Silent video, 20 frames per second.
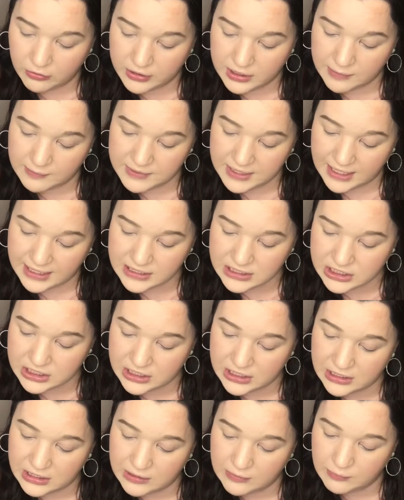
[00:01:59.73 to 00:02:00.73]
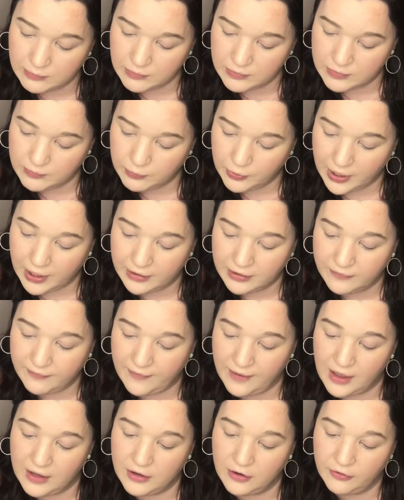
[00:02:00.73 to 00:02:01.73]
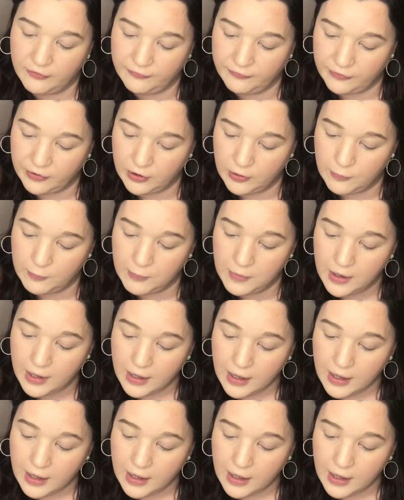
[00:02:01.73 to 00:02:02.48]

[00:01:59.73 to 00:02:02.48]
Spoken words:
Temptation brow definer from